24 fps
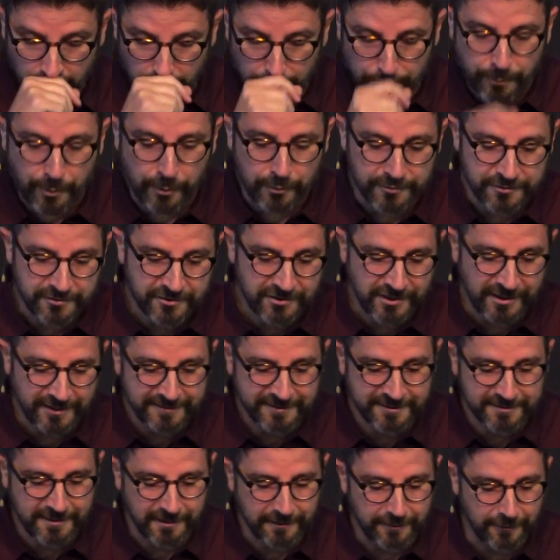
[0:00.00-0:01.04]

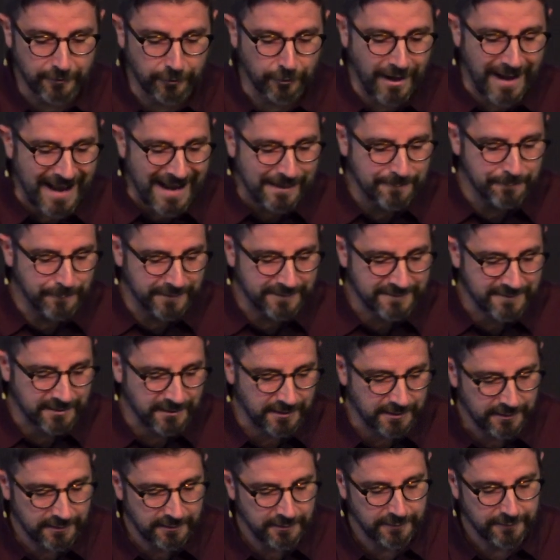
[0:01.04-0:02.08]
persist in their
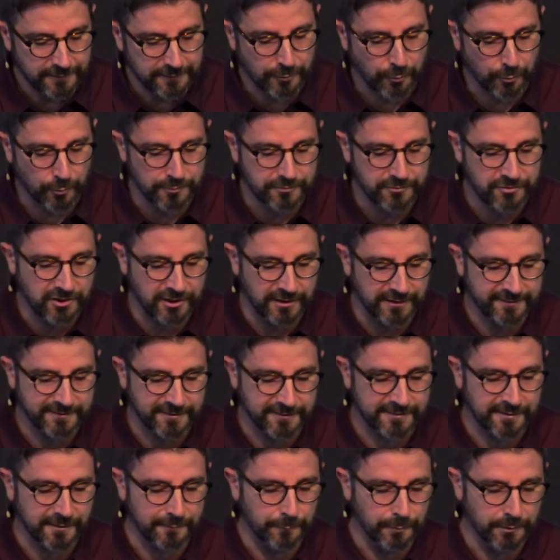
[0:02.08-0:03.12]
enmity toward
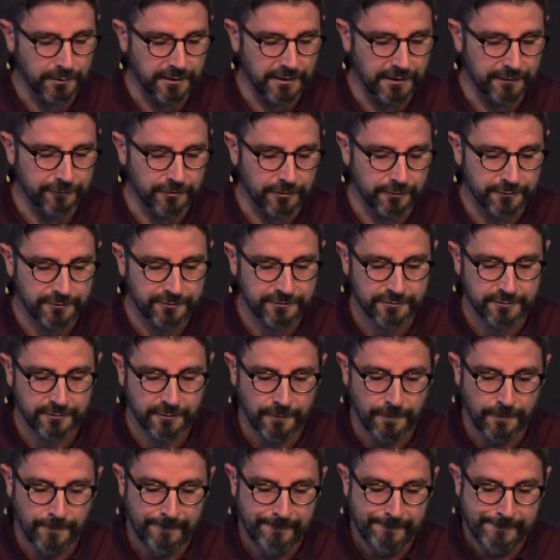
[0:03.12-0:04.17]
Jesus and believers.
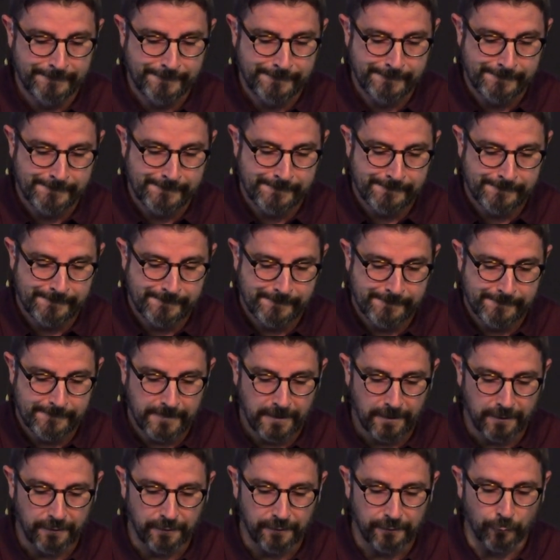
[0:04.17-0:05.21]

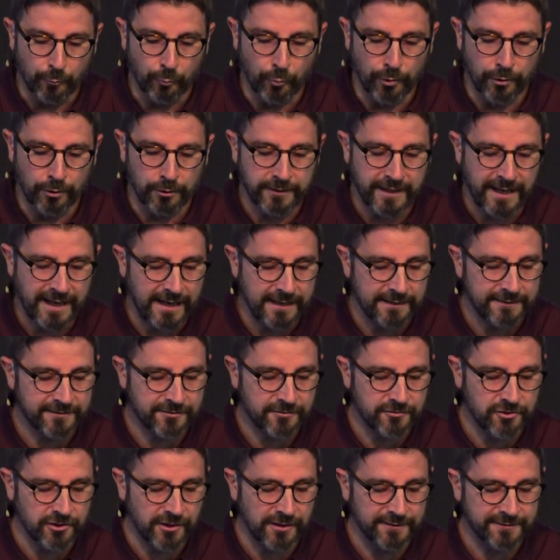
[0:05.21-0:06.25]
The world hates
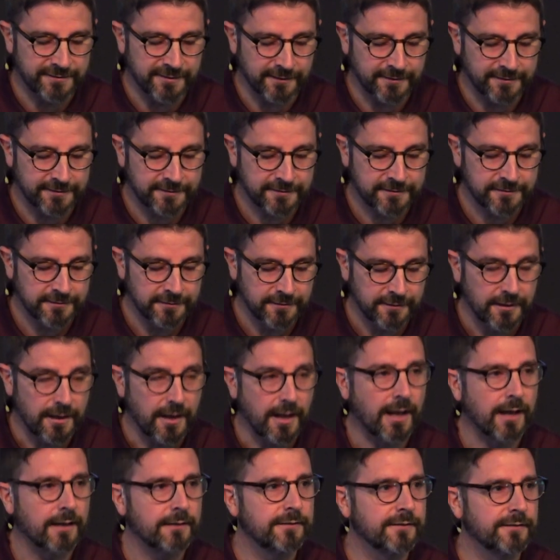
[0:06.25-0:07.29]
Jesus
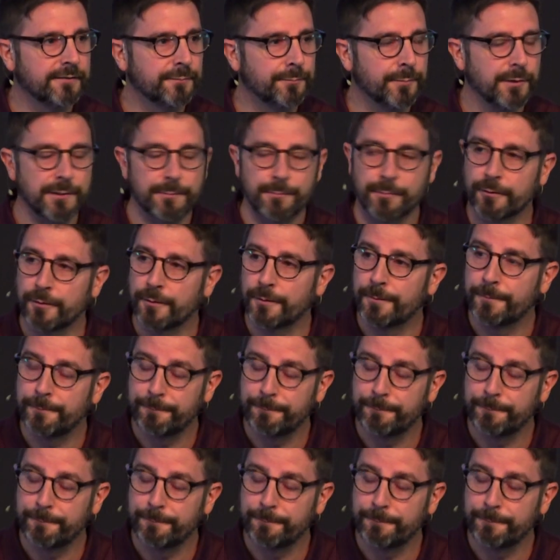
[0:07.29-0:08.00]
and his people.